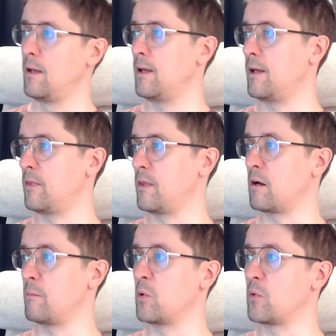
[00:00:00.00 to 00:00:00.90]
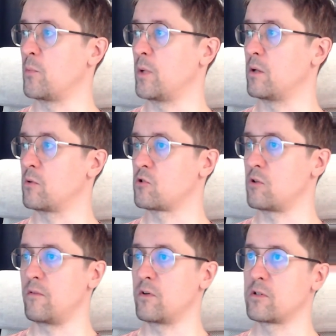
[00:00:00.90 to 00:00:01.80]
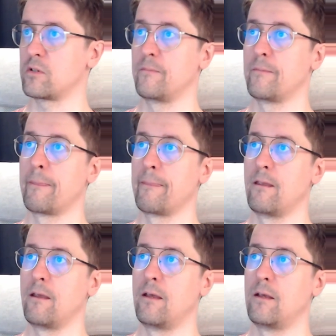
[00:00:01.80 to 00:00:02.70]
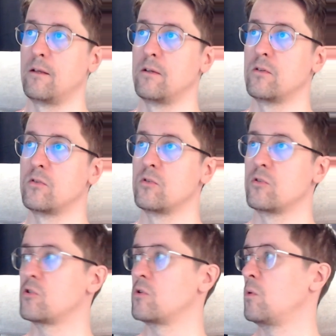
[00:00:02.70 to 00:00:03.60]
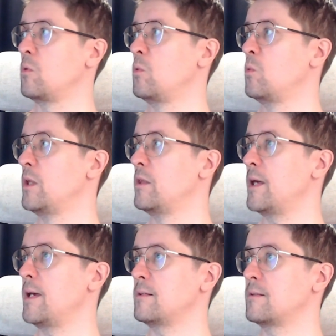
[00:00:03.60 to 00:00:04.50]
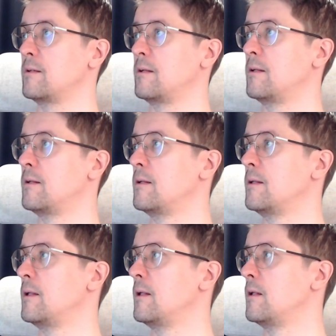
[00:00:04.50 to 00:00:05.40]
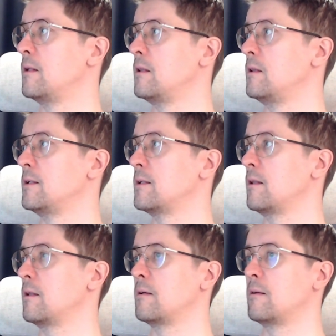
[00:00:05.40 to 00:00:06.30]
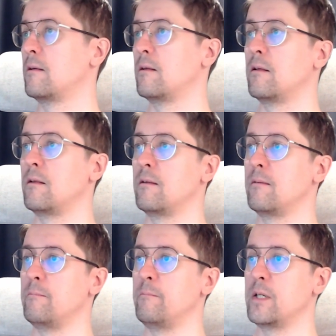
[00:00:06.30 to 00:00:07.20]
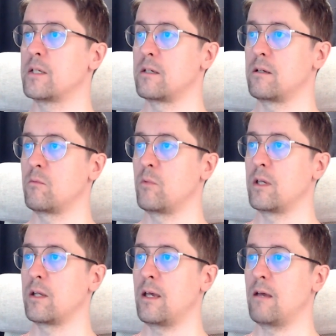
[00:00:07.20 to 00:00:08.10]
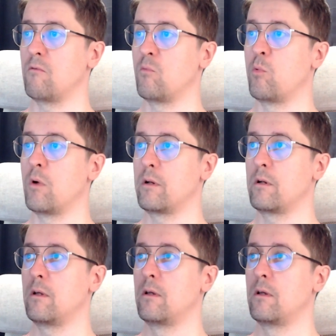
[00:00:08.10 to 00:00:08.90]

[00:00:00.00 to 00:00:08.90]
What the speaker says: and they are both Windows servers. So with that little mixin, we can have one